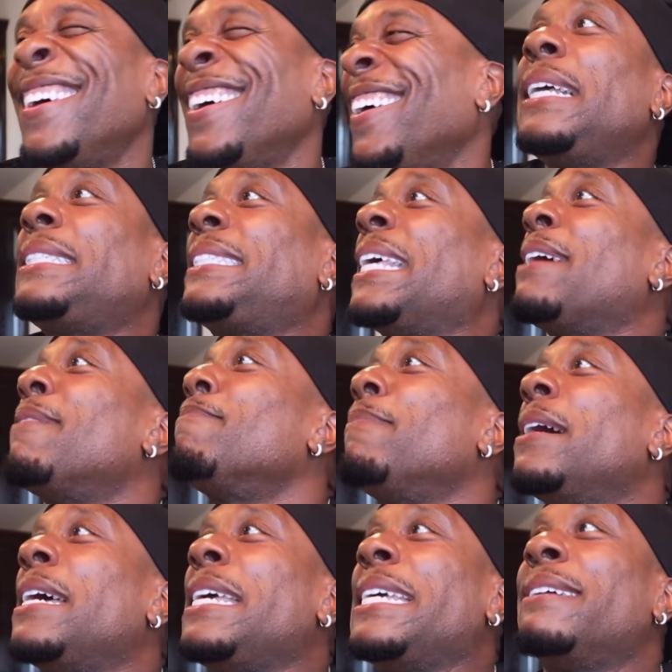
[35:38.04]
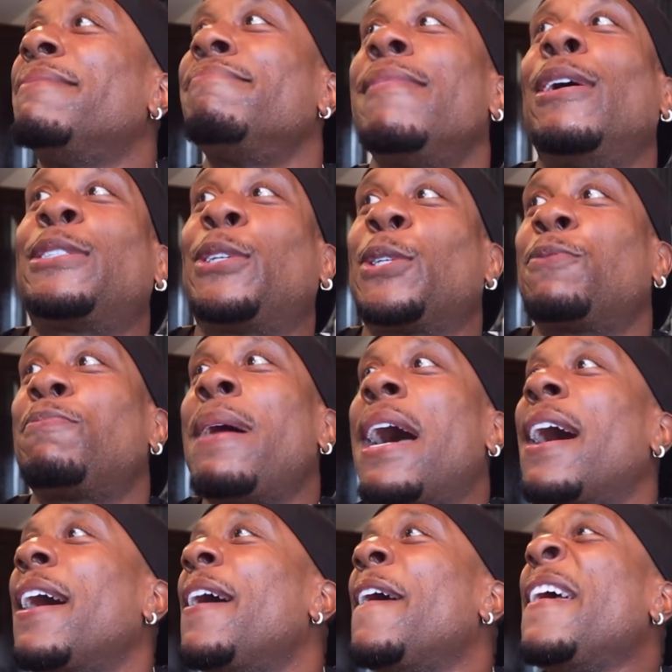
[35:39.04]
He said money and muscles
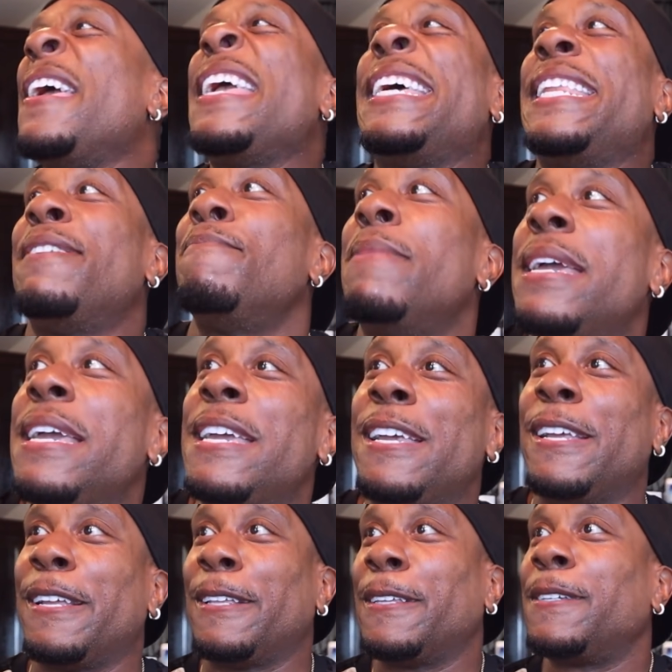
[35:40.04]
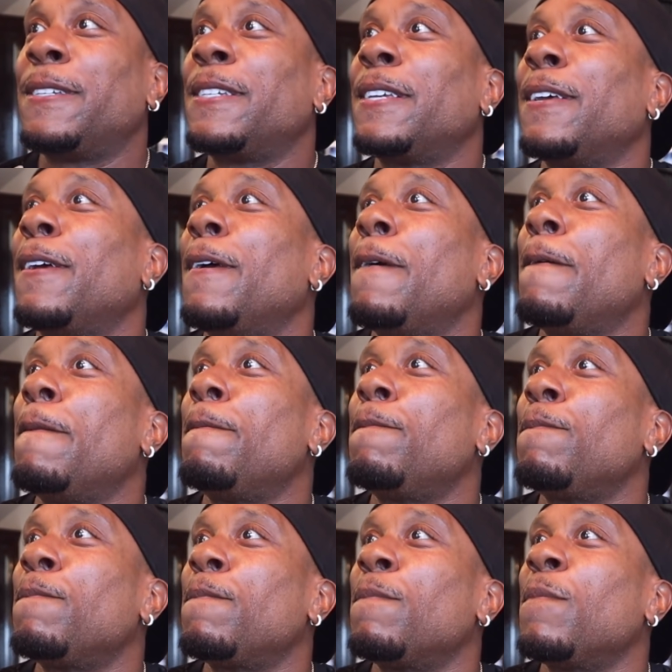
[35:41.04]
by any means.
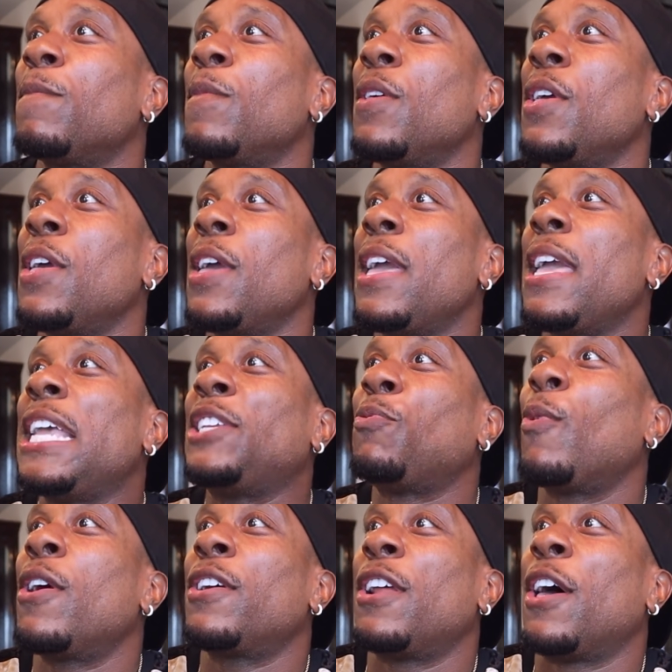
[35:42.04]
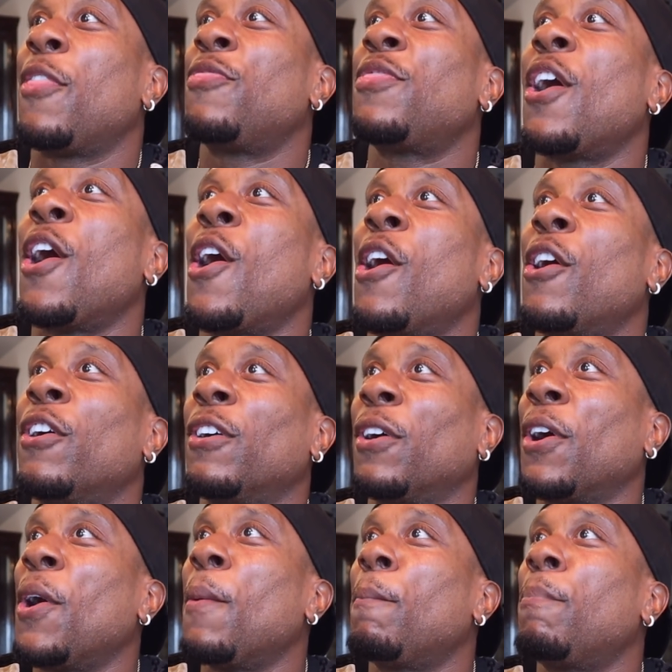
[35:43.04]
He's wearing a
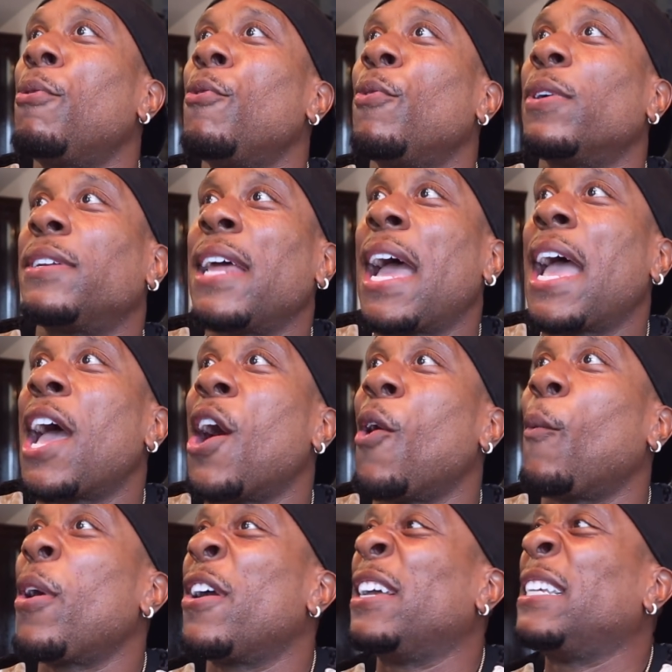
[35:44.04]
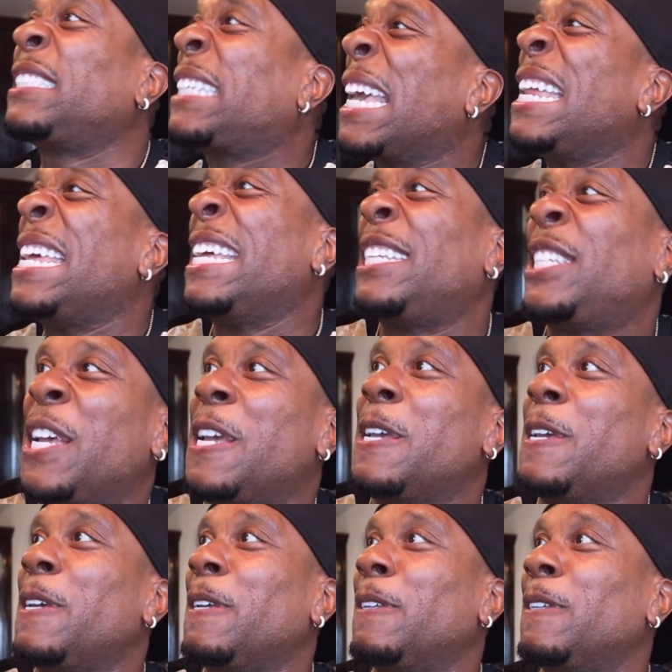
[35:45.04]
thong pulled down, wearing skinny
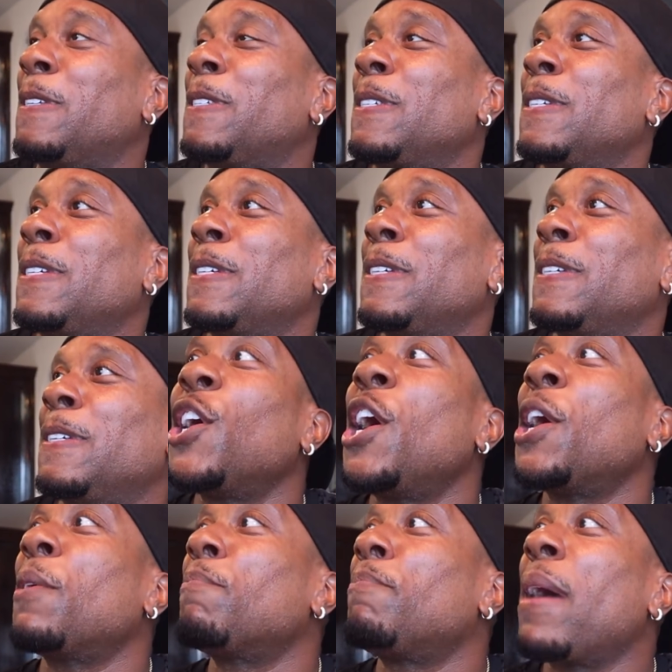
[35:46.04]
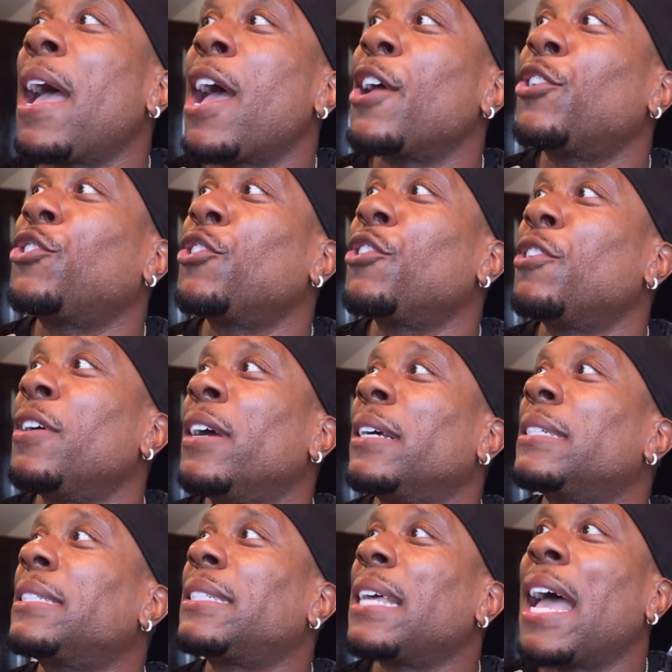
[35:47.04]
jeans. Chuck Basher
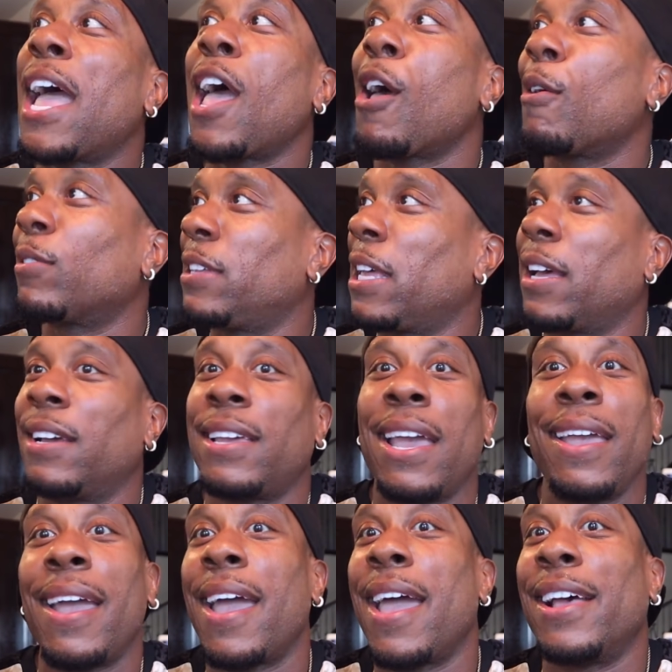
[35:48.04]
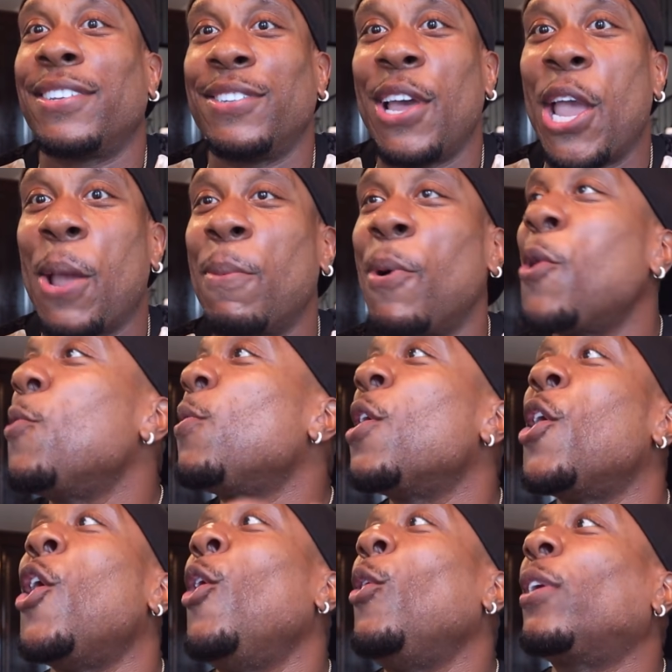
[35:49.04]
sounds like a gay ass name. Who
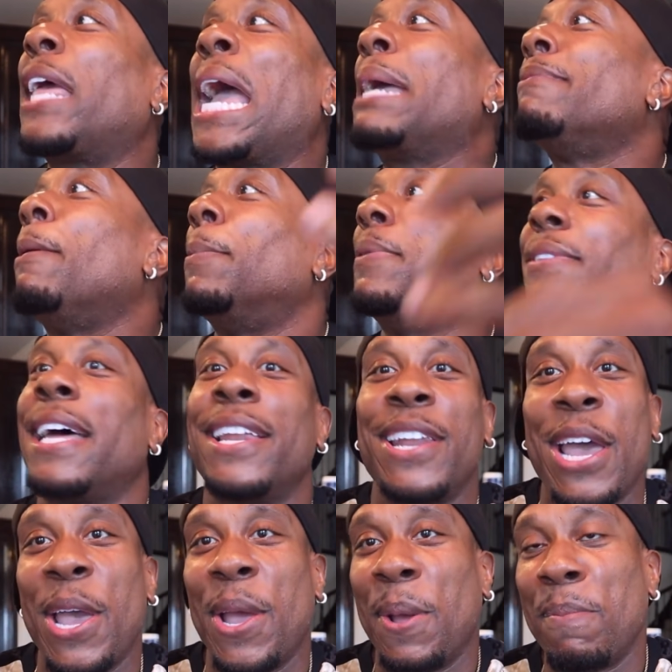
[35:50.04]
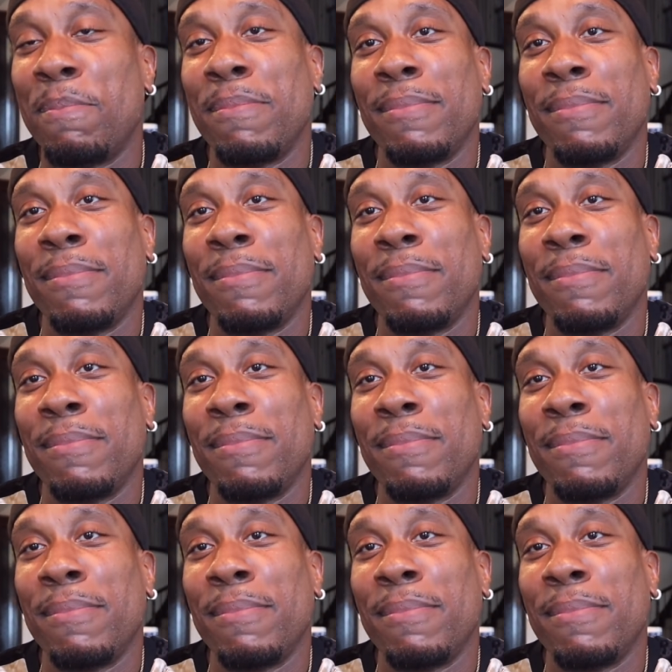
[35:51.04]
who came up with that name?